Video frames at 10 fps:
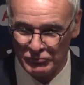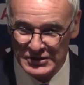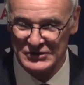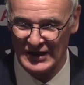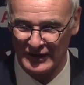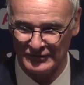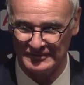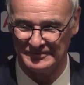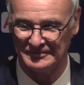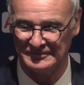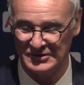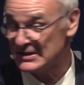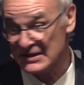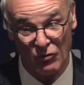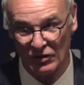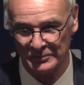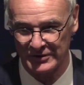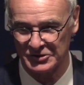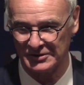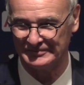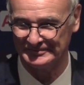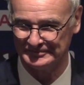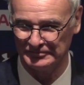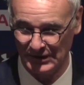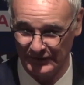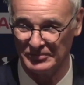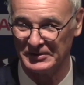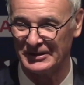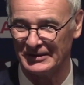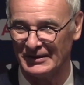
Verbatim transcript: To be safe. This is our pressure. Believe me.